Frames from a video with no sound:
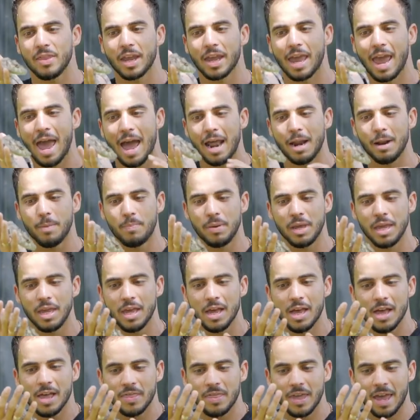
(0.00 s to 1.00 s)
the
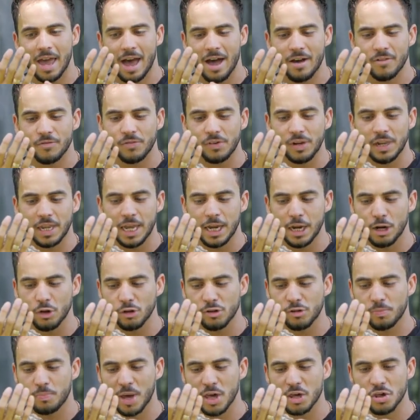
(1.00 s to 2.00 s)
canopy. They have
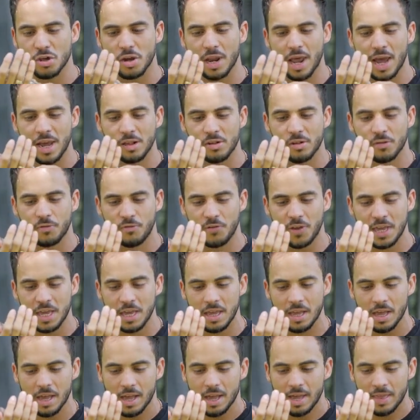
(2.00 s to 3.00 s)
little specialized
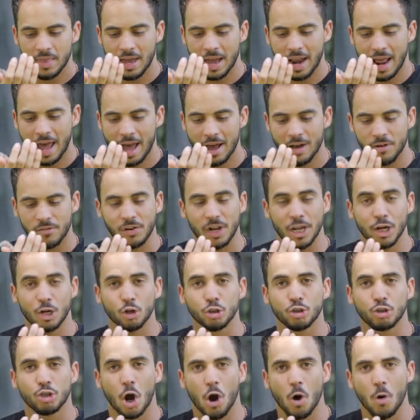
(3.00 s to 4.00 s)
feet that have
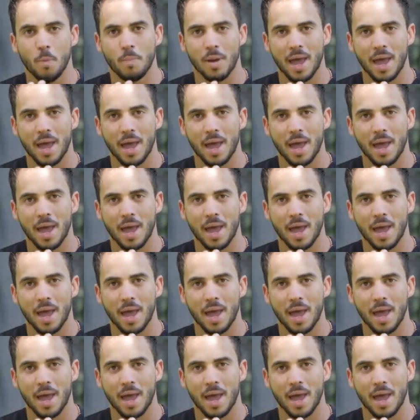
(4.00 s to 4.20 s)
little toe